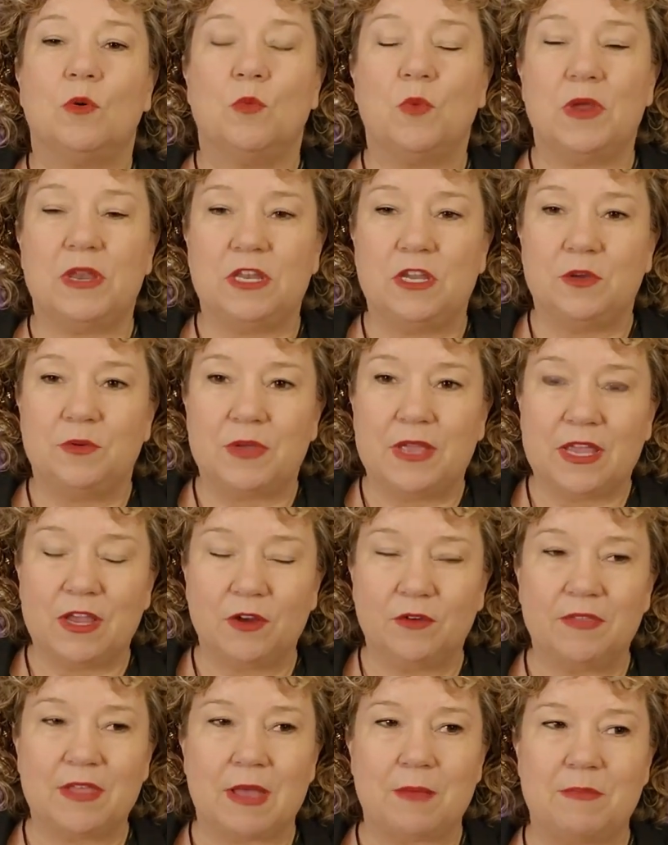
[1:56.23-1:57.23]
when you
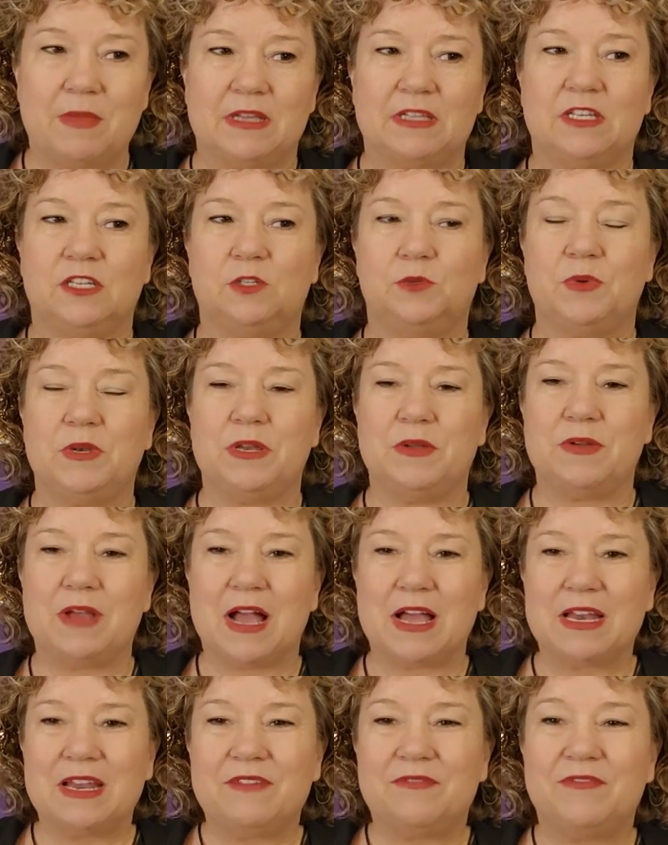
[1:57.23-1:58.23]
hear that message, when you
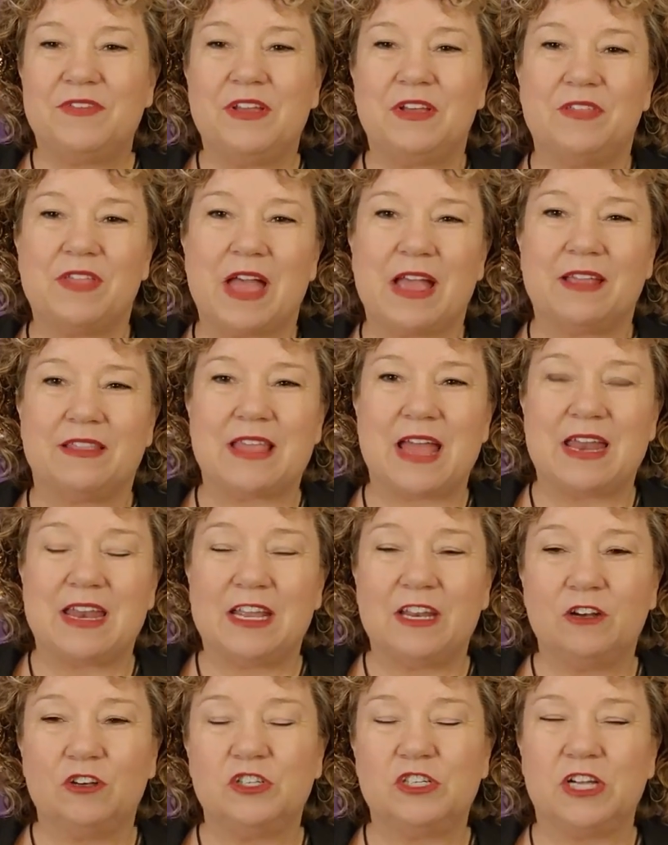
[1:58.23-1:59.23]
kind of feel that
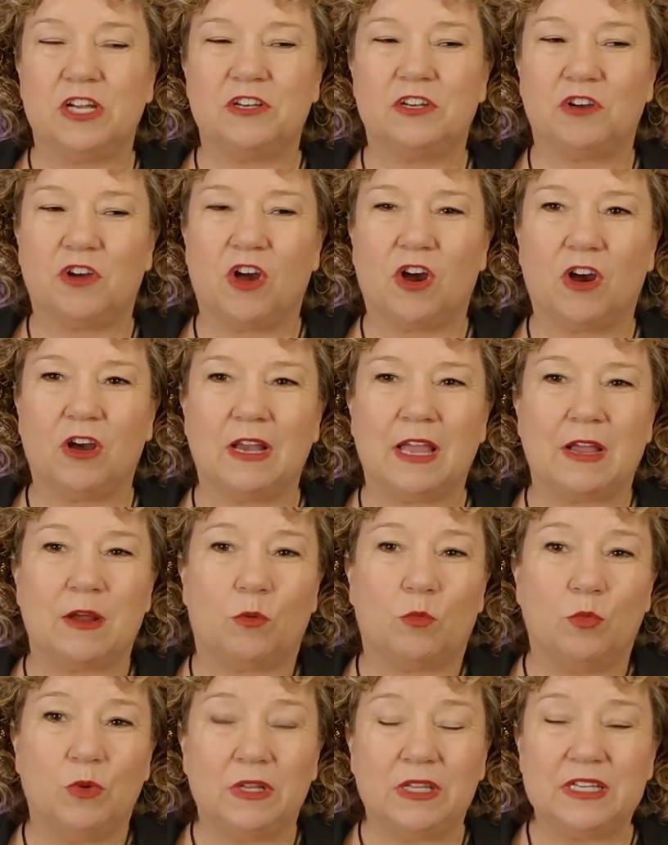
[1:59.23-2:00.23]
energy on your heart, like
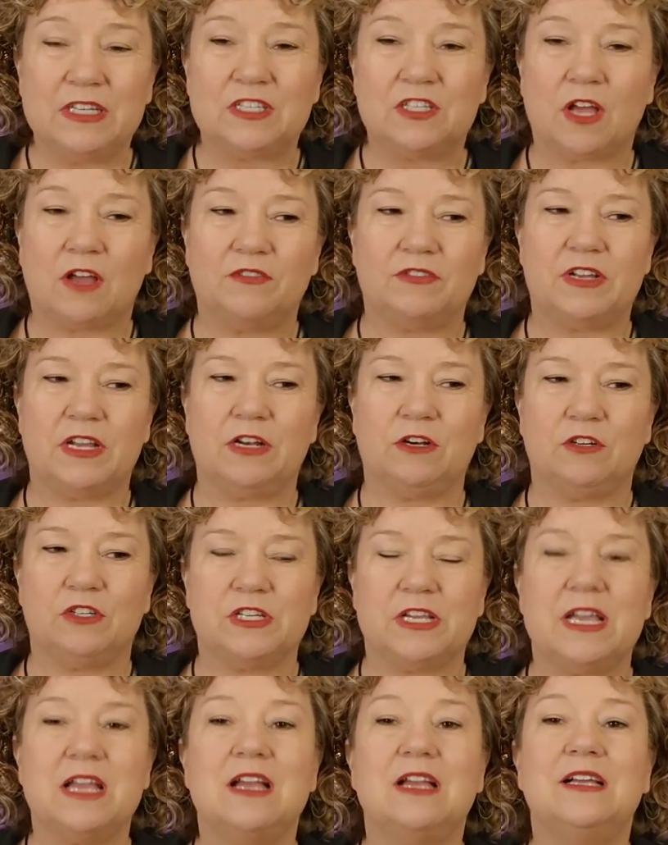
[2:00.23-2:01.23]
a really soft
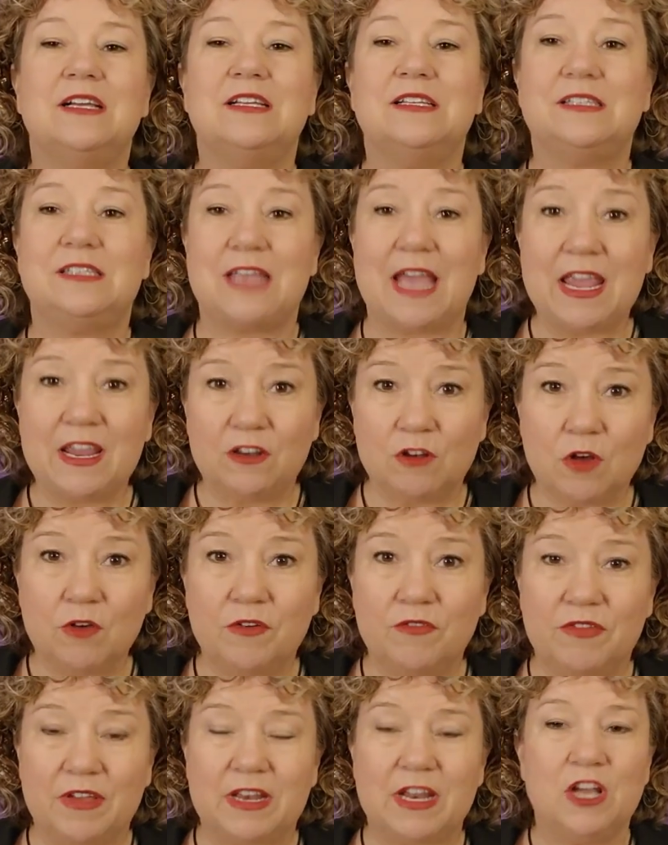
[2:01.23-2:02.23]
energy, take
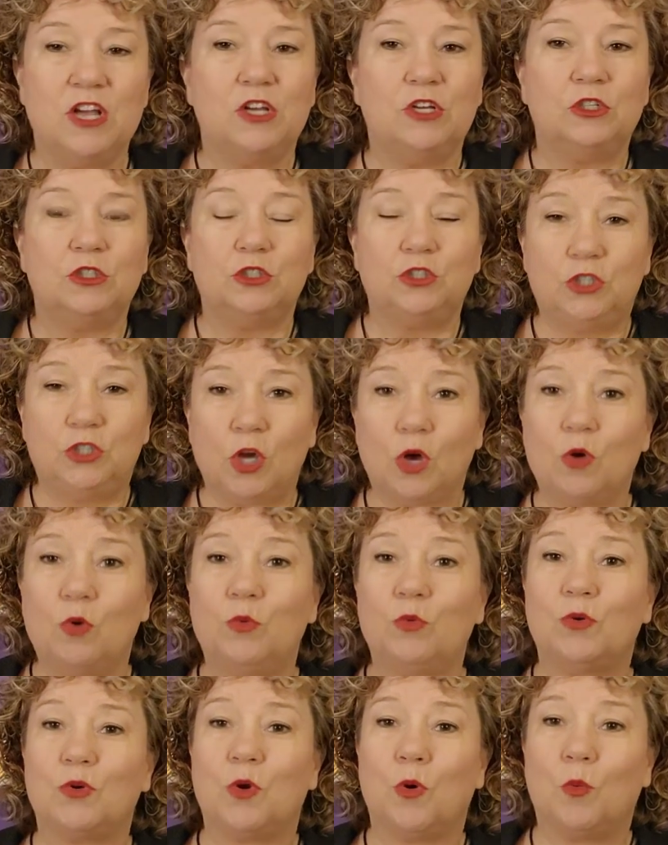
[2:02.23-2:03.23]
note of it.
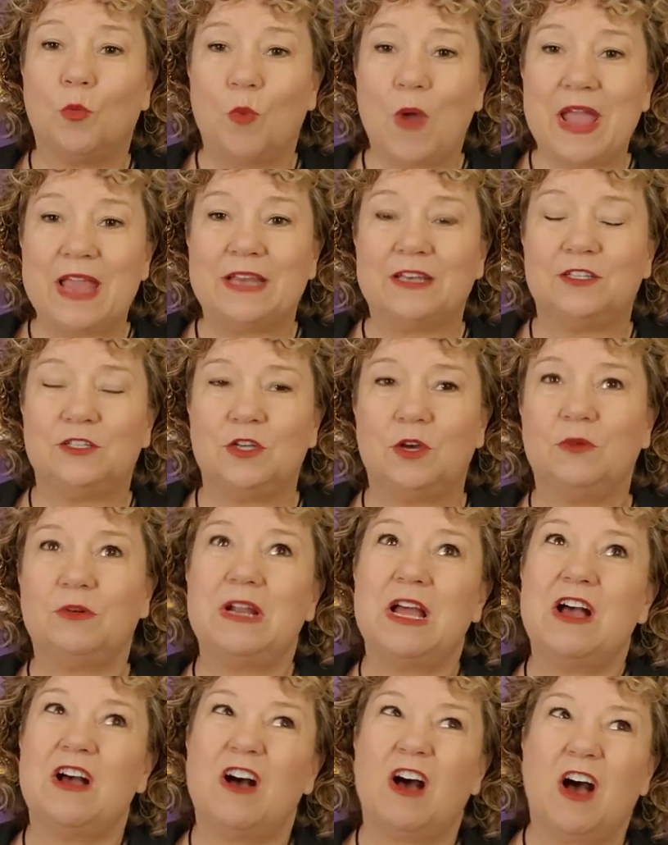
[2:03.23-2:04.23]
Don't wait.
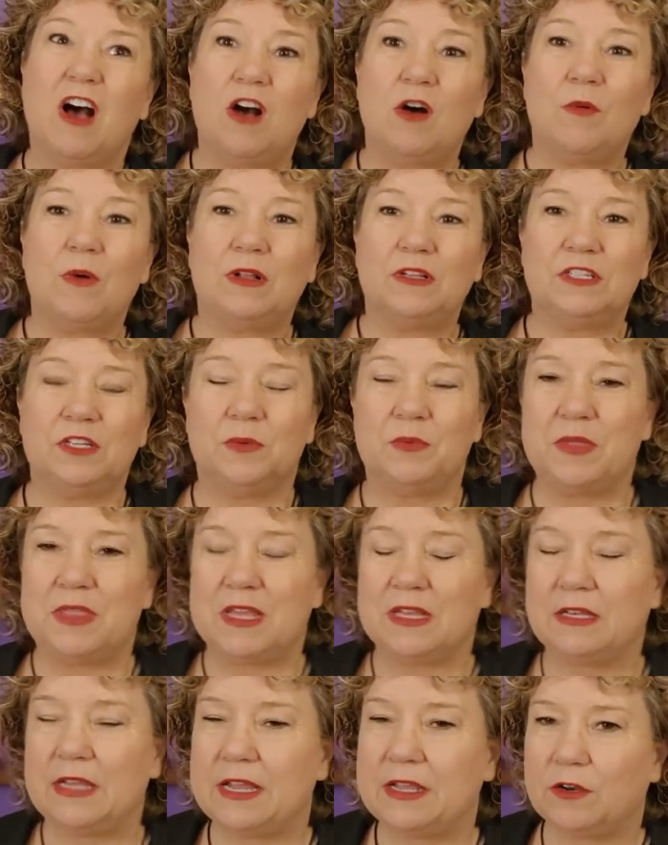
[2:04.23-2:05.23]
Don't, oh, I'll deal with
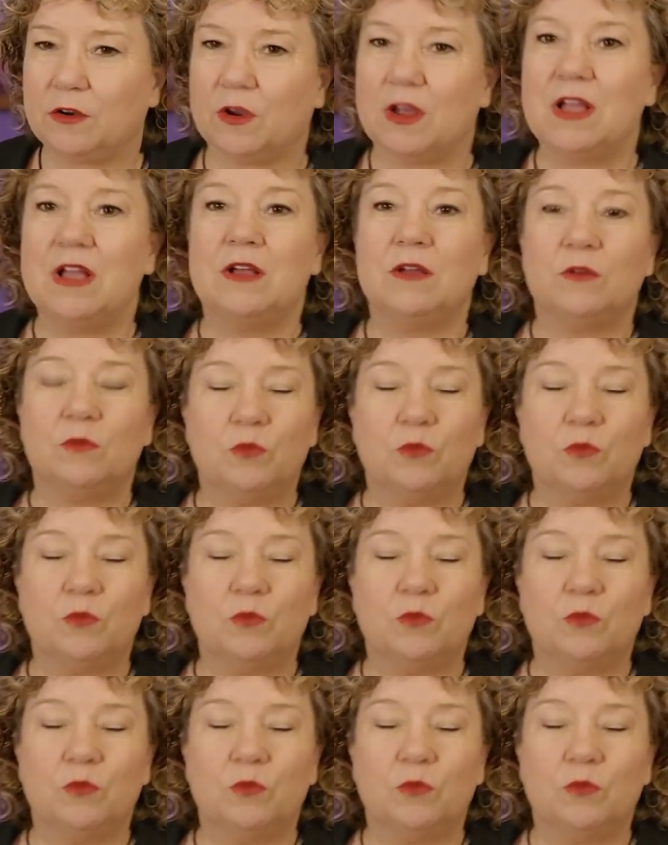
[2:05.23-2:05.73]
it later.